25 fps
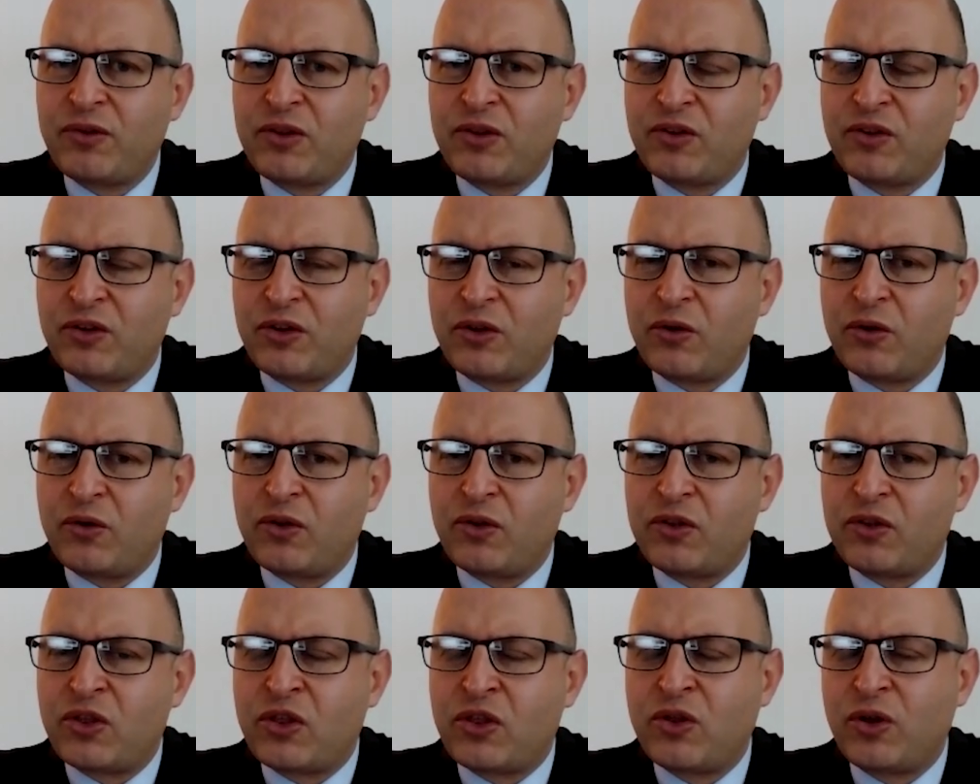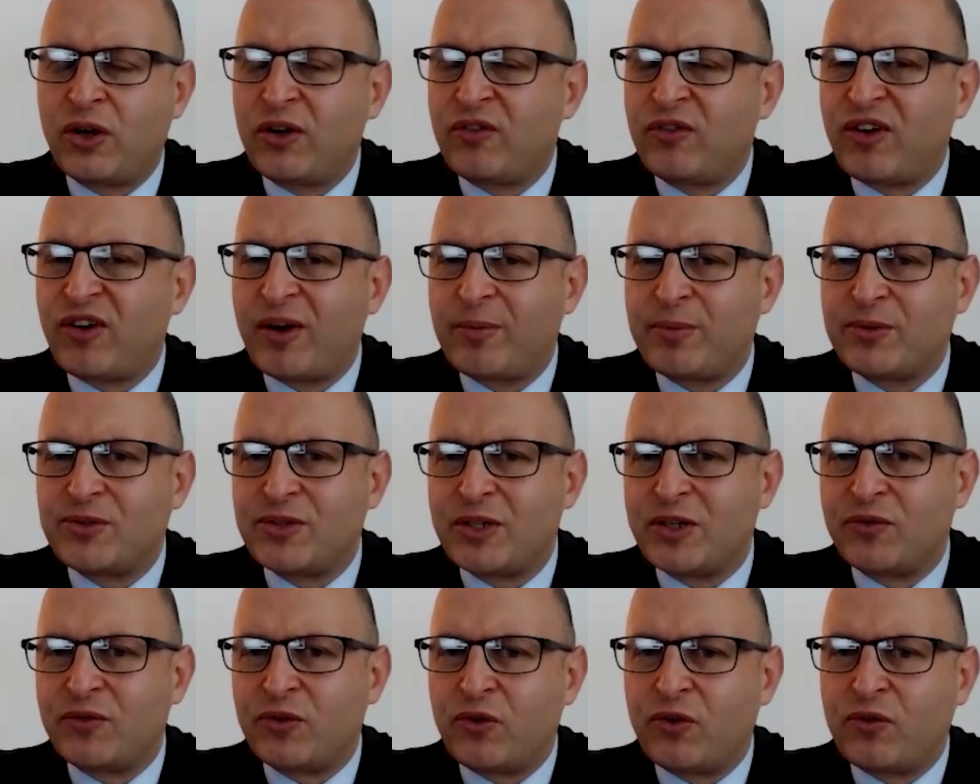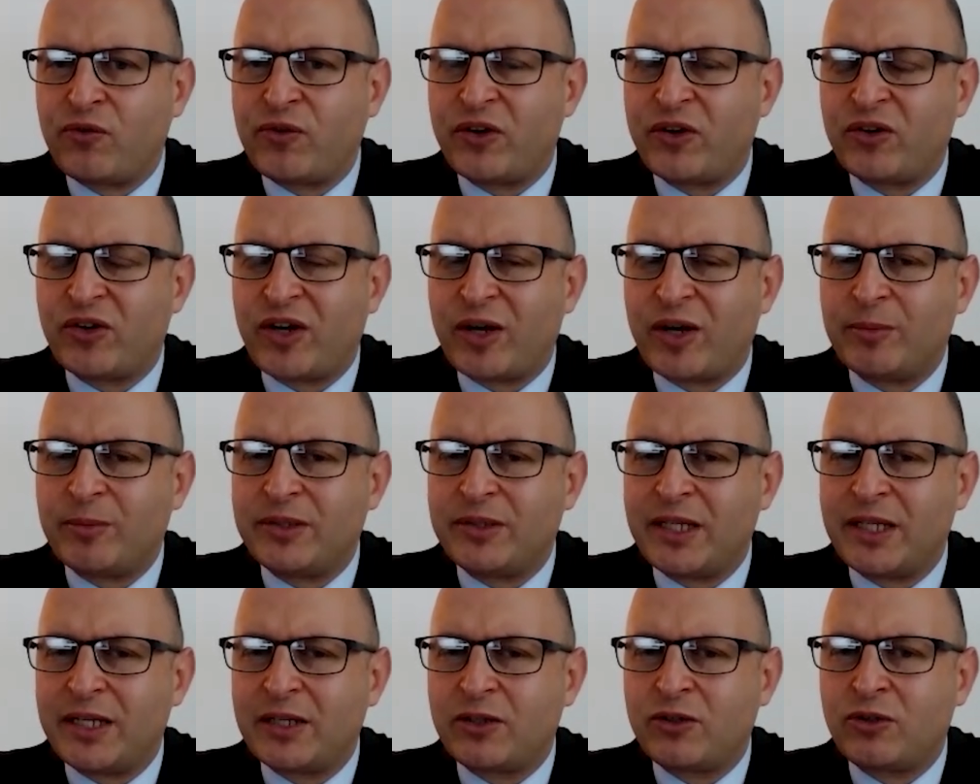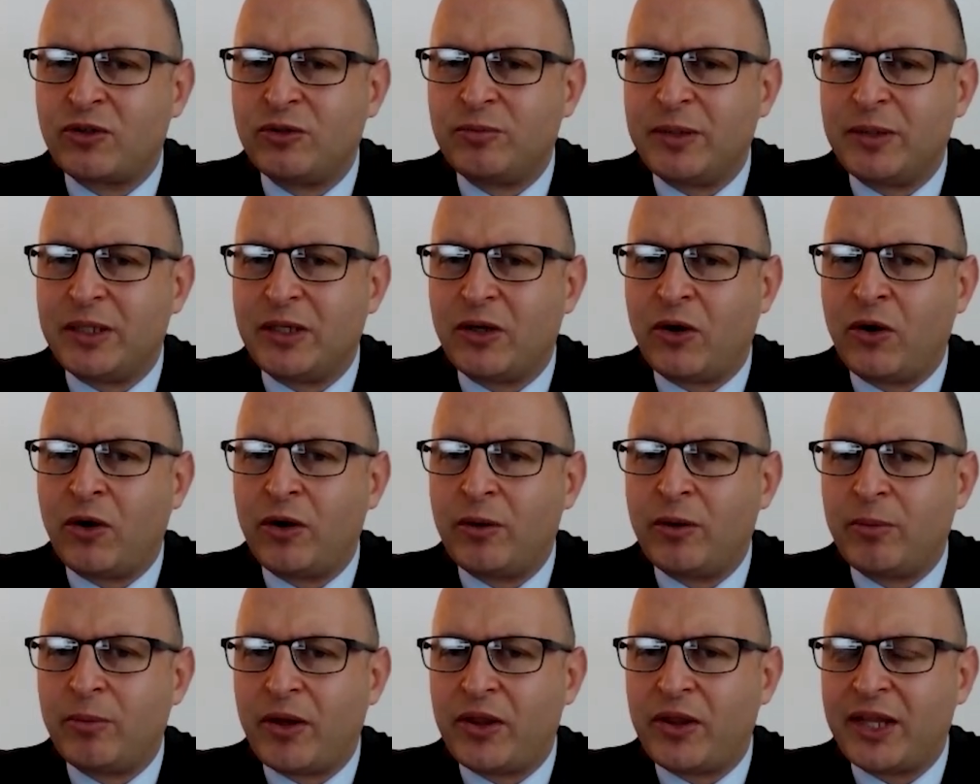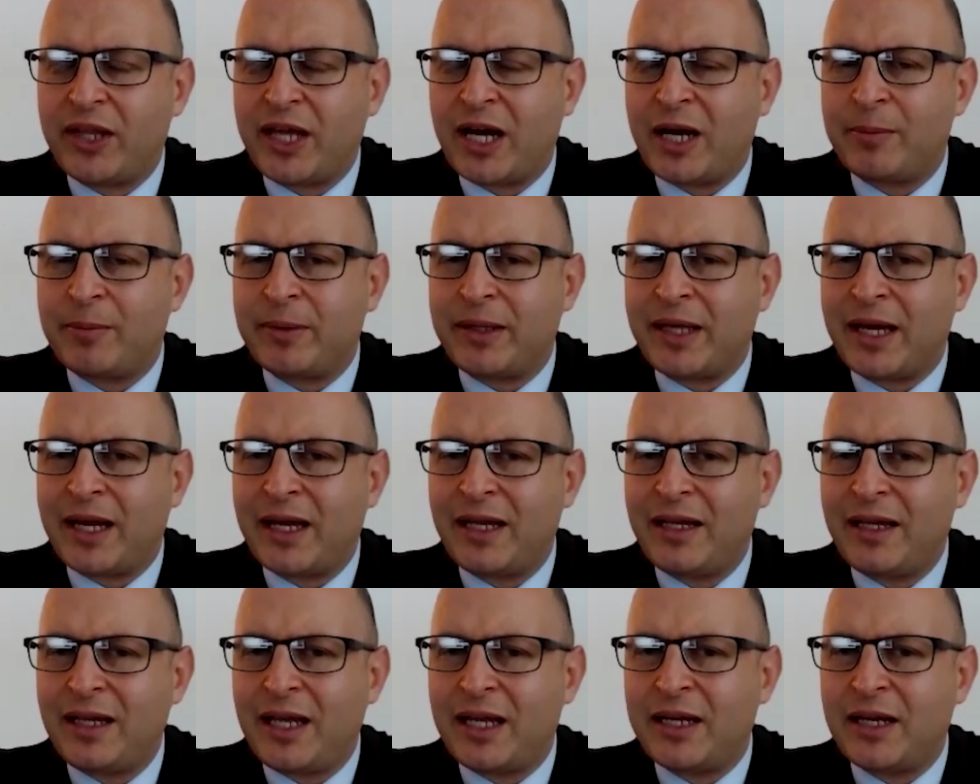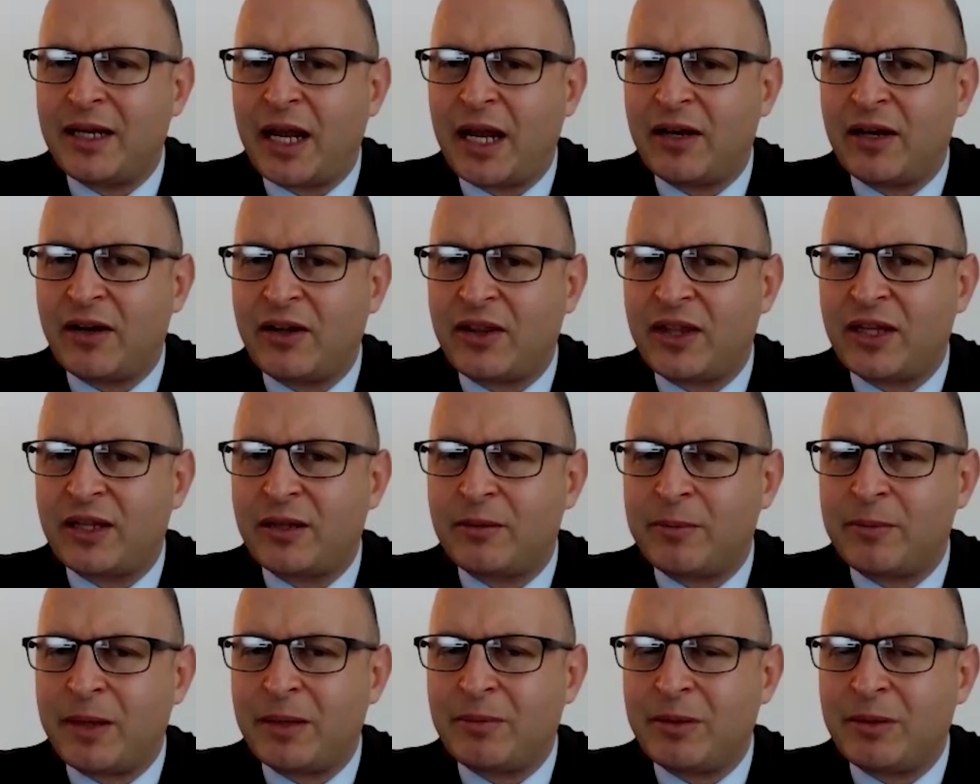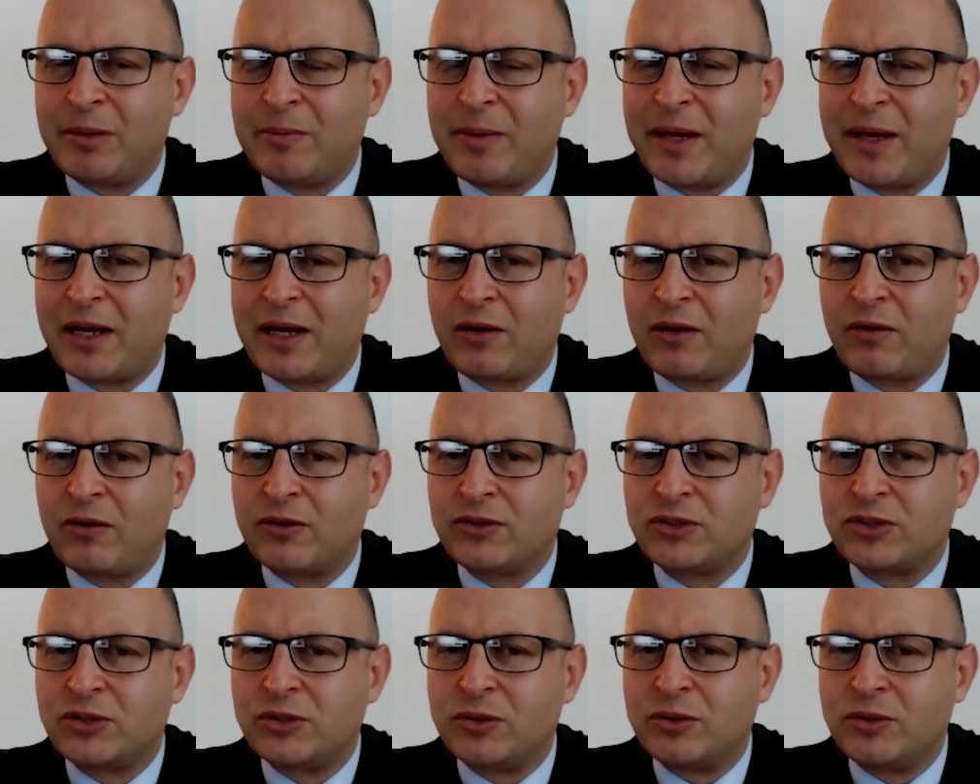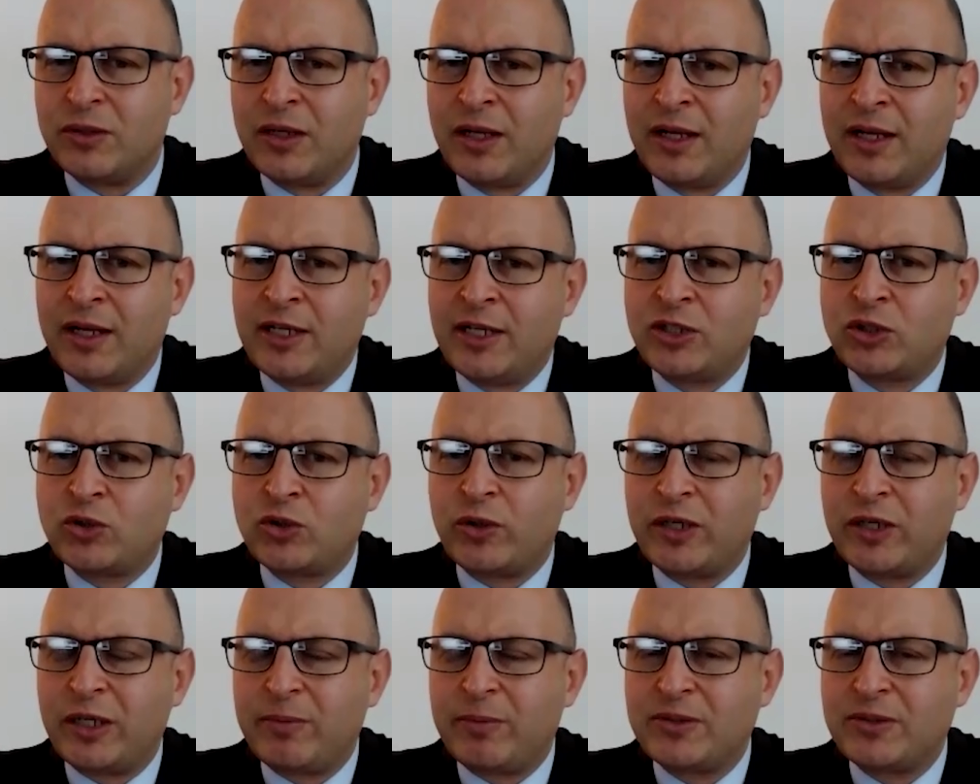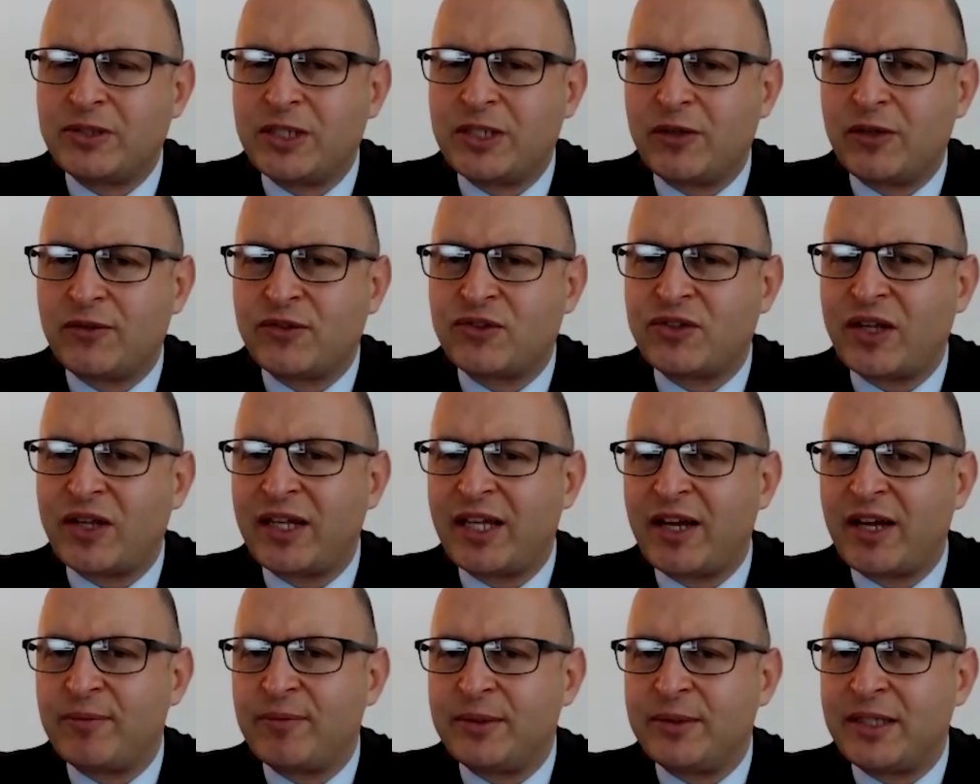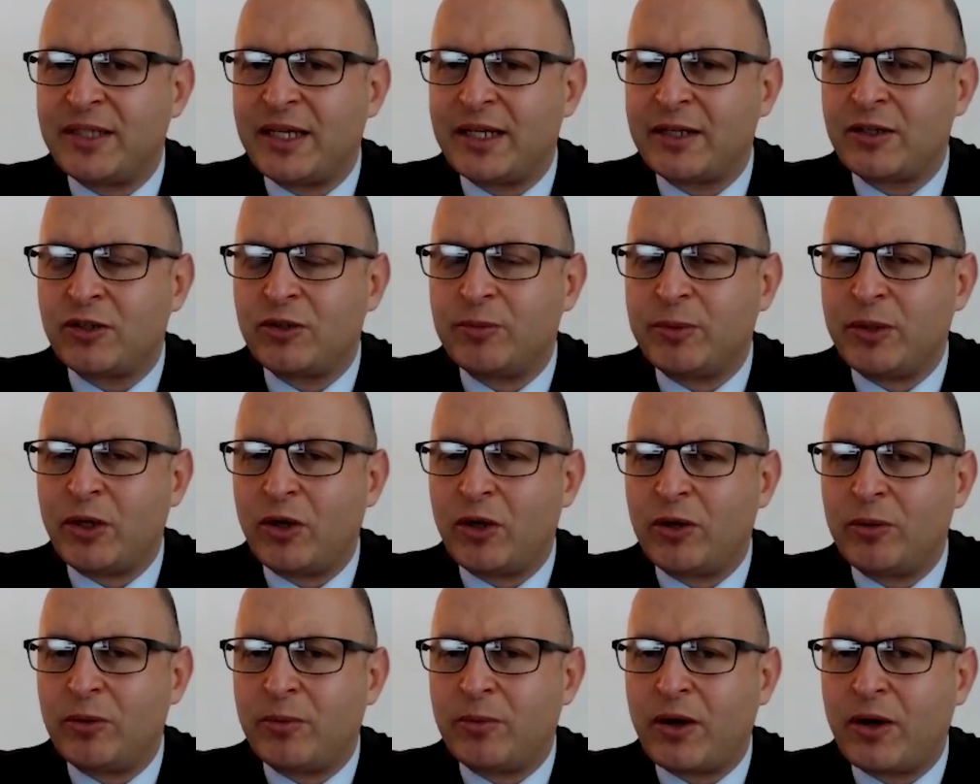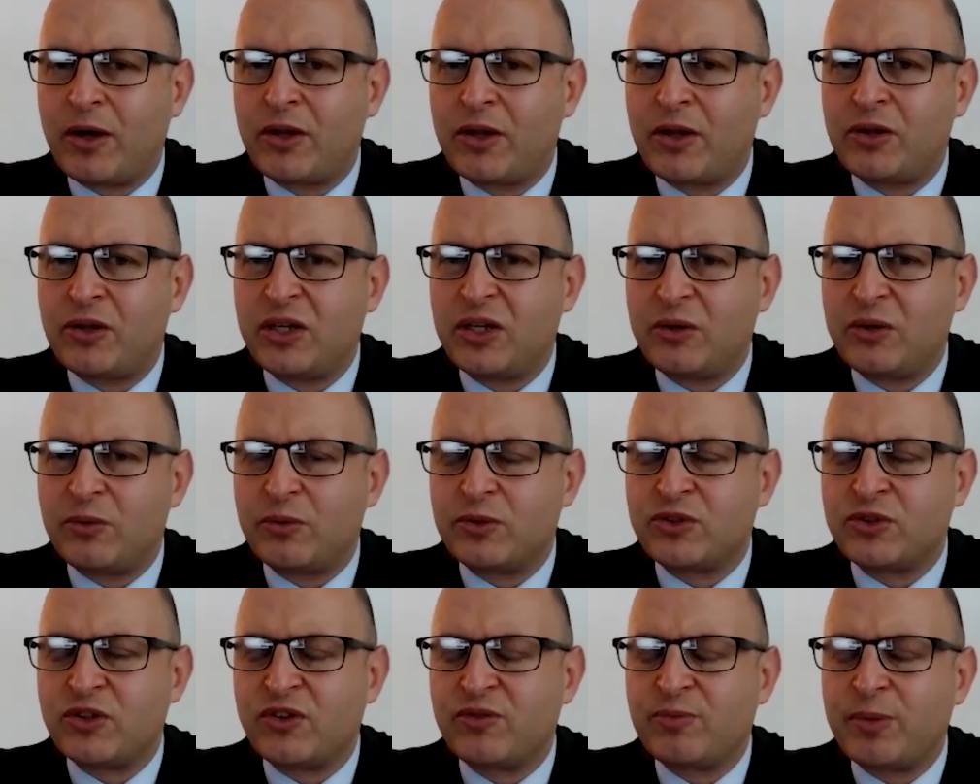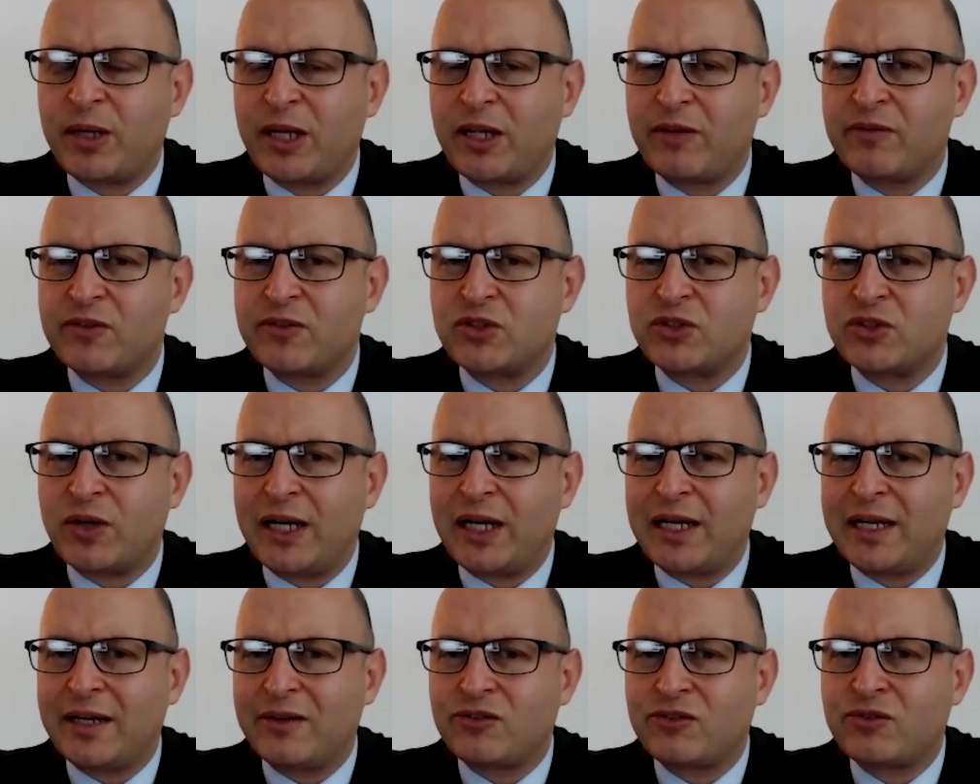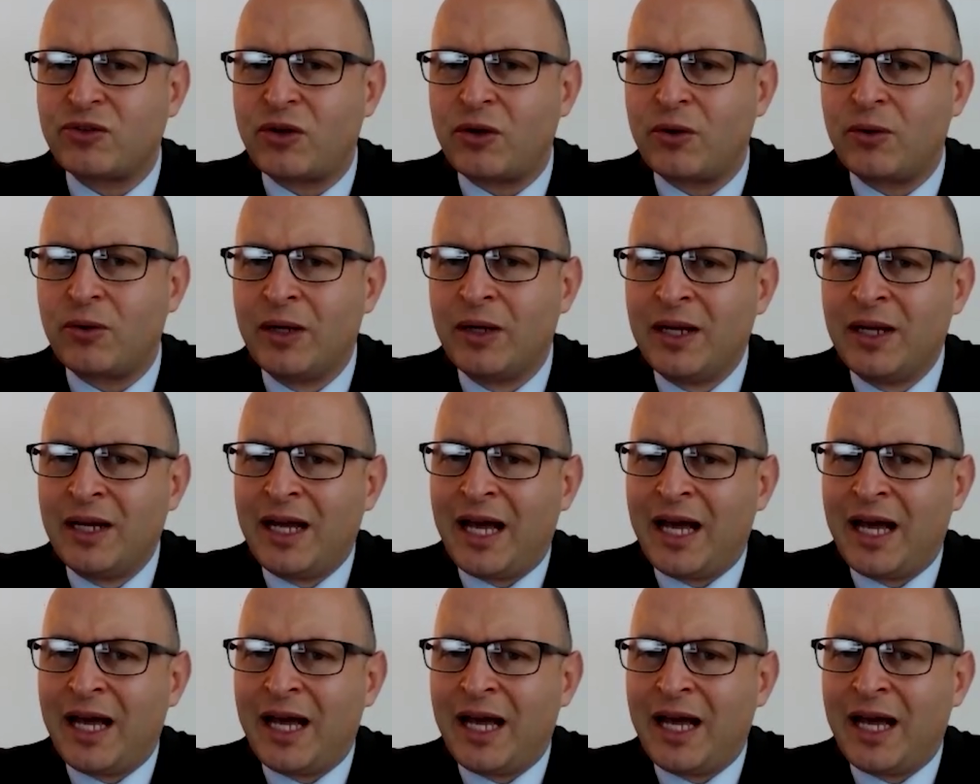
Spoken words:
the 35% of all federal government debt could be owned by the RBA, and I think it may be about close to 20% of state government debt could be owned by the Reserve Bank of Australia. So